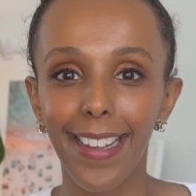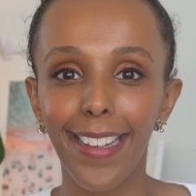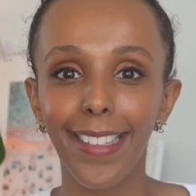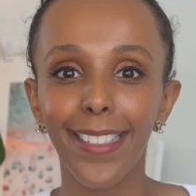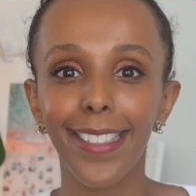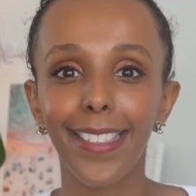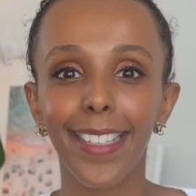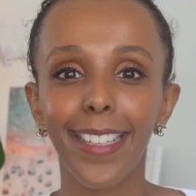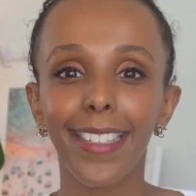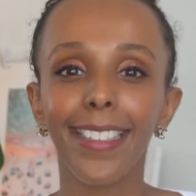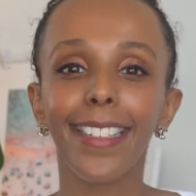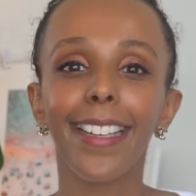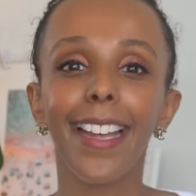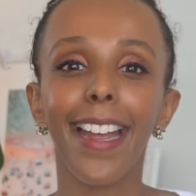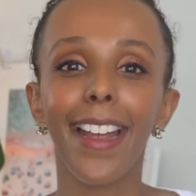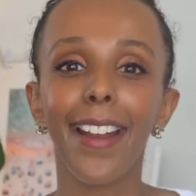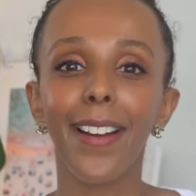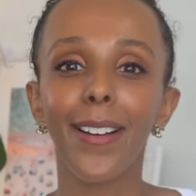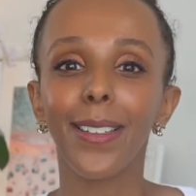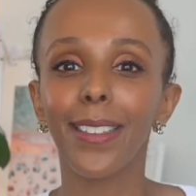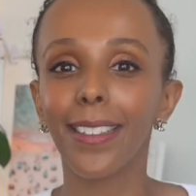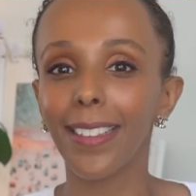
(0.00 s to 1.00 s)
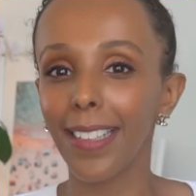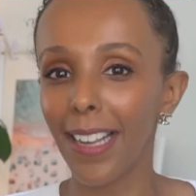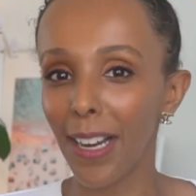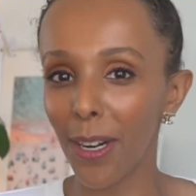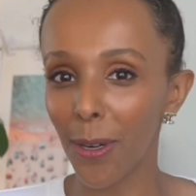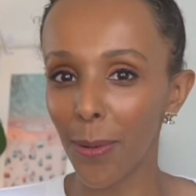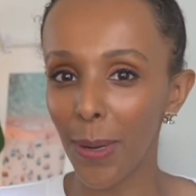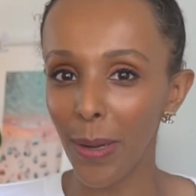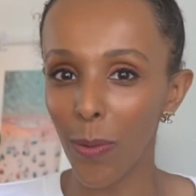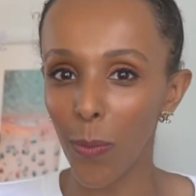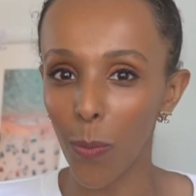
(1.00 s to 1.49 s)
is Skincare
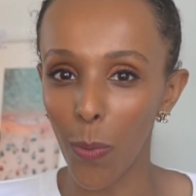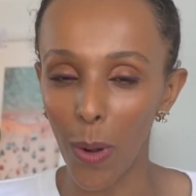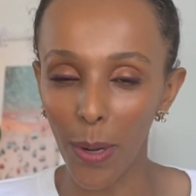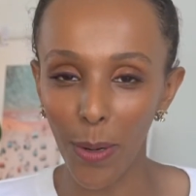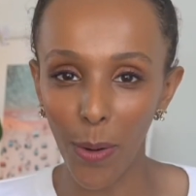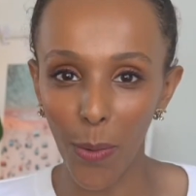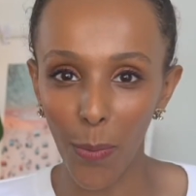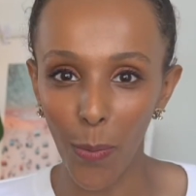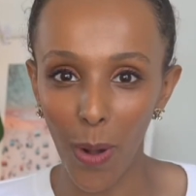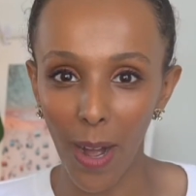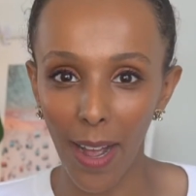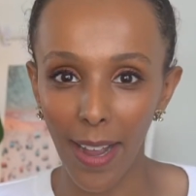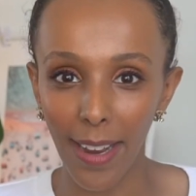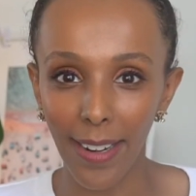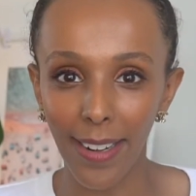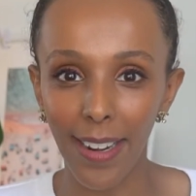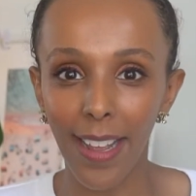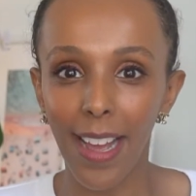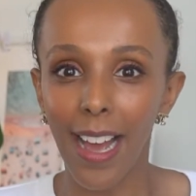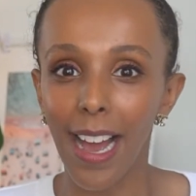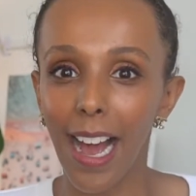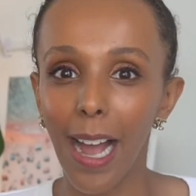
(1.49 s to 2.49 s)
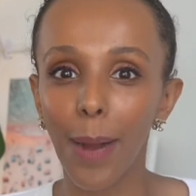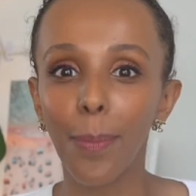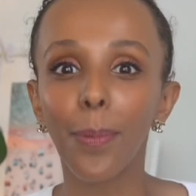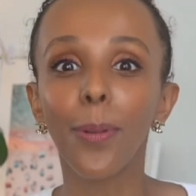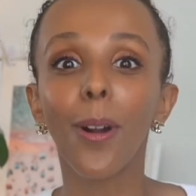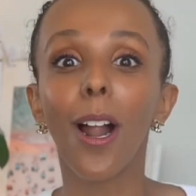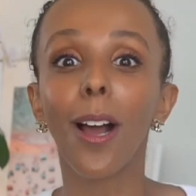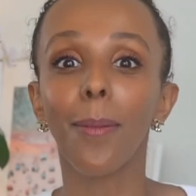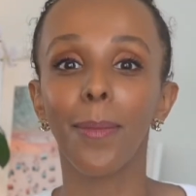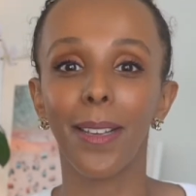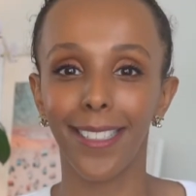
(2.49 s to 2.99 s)
Layering 101. I
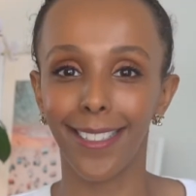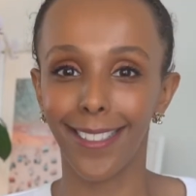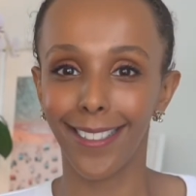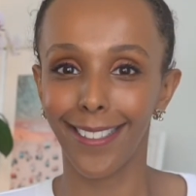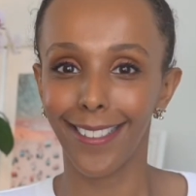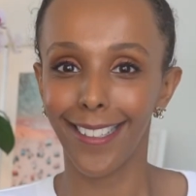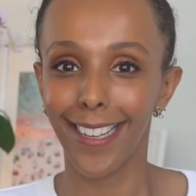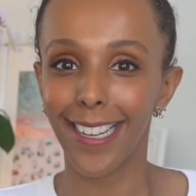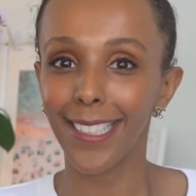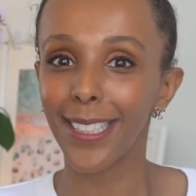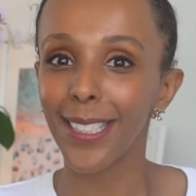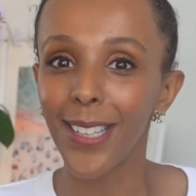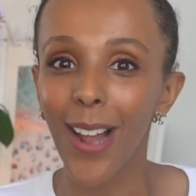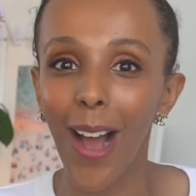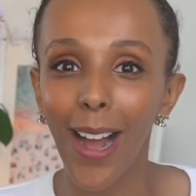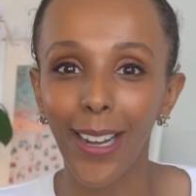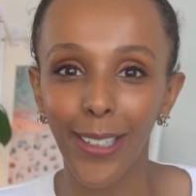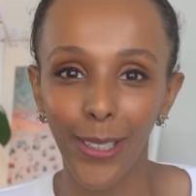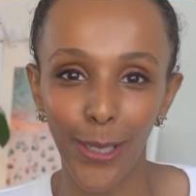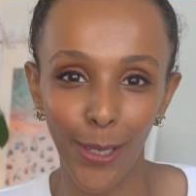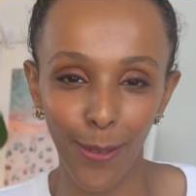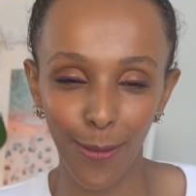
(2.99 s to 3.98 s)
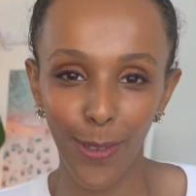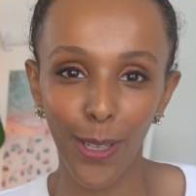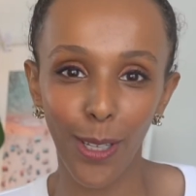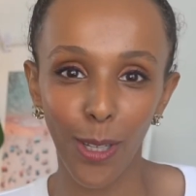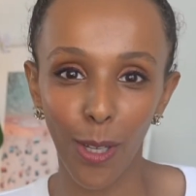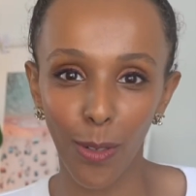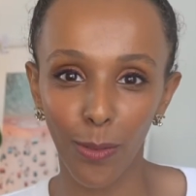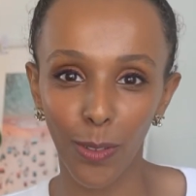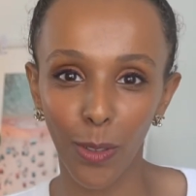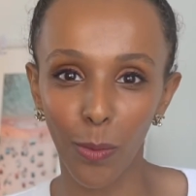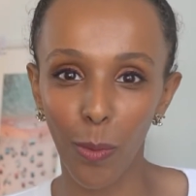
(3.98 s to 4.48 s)
promise it's not gonna
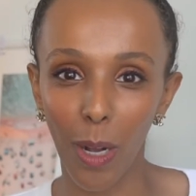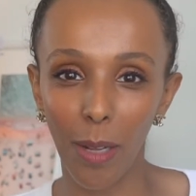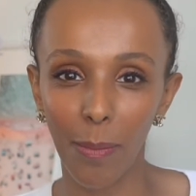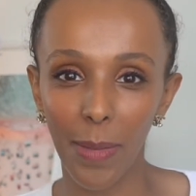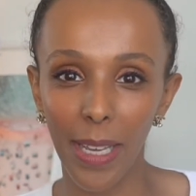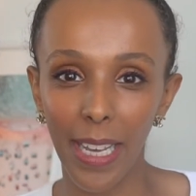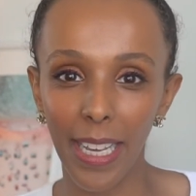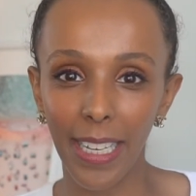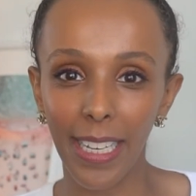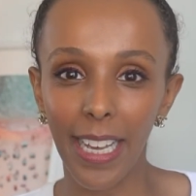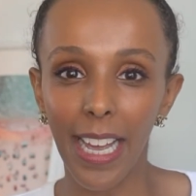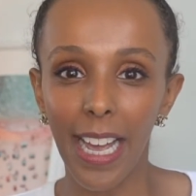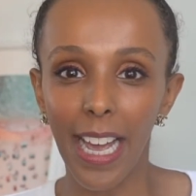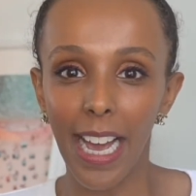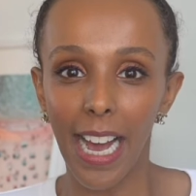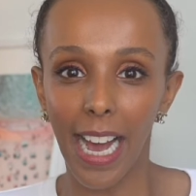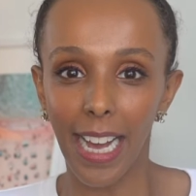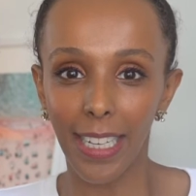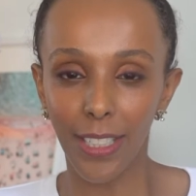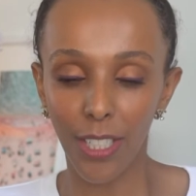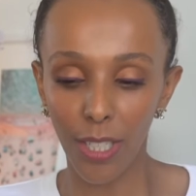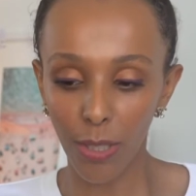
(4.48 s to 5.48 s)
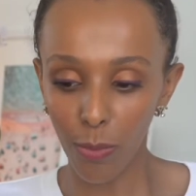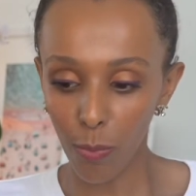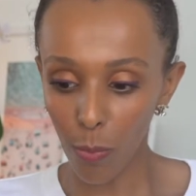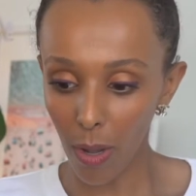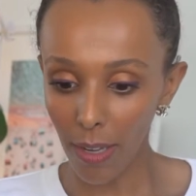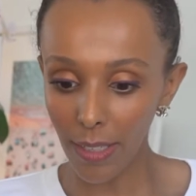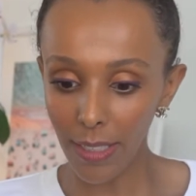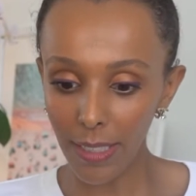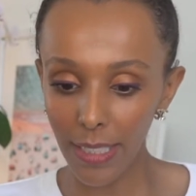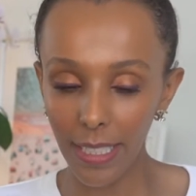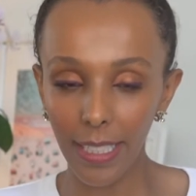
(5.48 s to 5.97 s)
feel overwhelming. I just
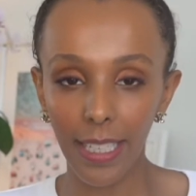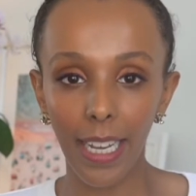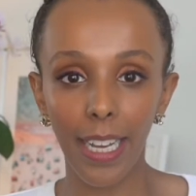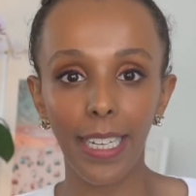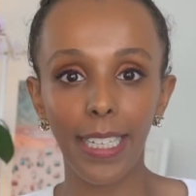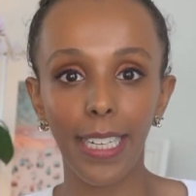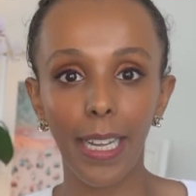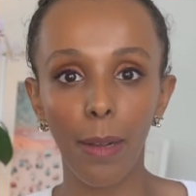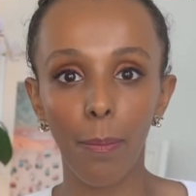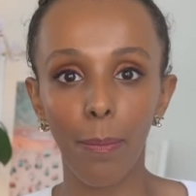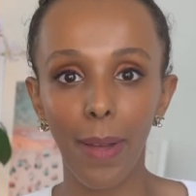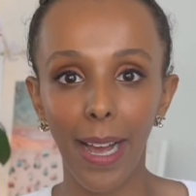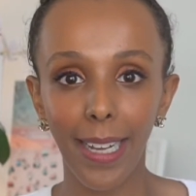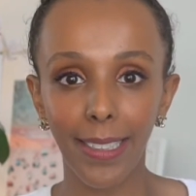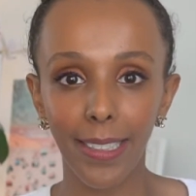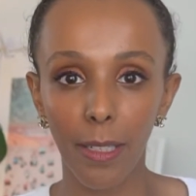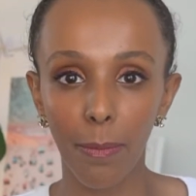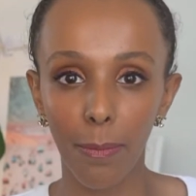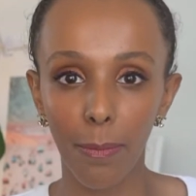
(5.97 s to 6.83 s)
wanted to kind of get back to